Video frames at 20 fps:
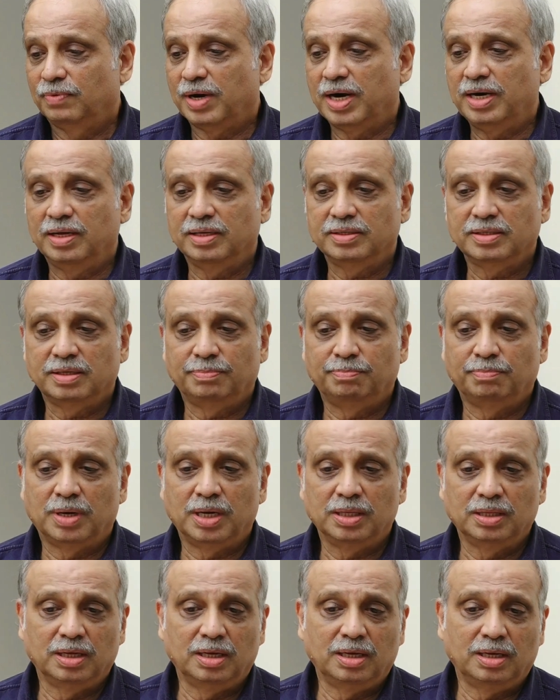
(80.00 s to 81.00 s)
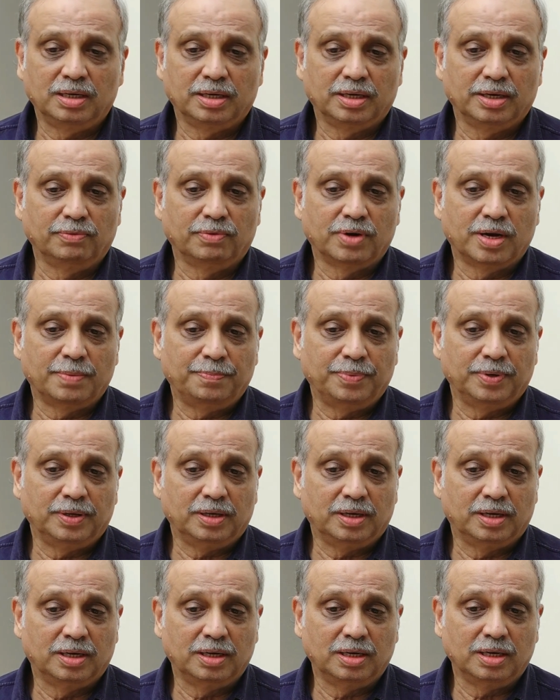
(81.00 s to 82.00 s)
Why does a mother give
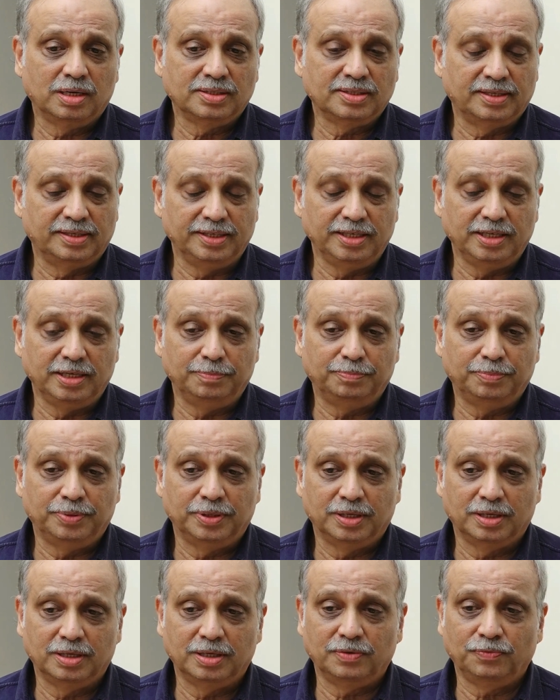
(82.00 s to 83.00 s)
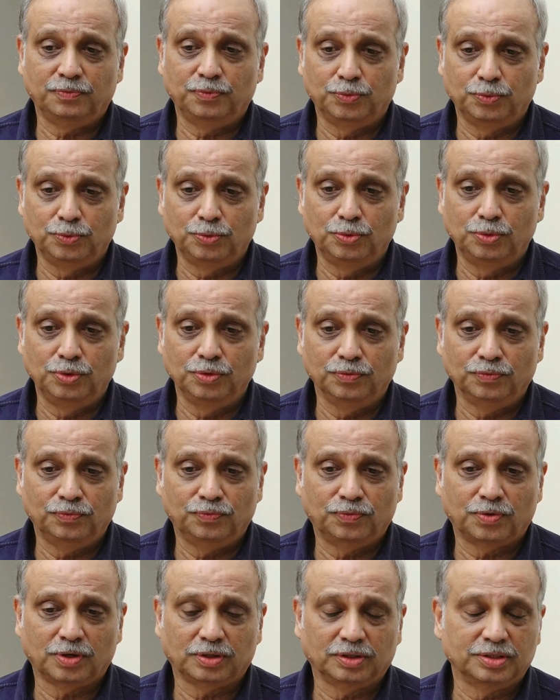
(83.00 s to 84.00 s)
up her sleep, her food
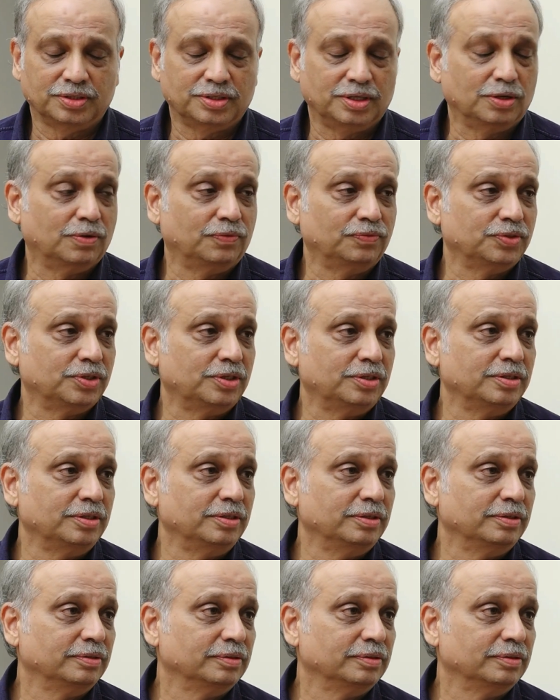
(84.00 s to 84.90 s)
for the sake of children?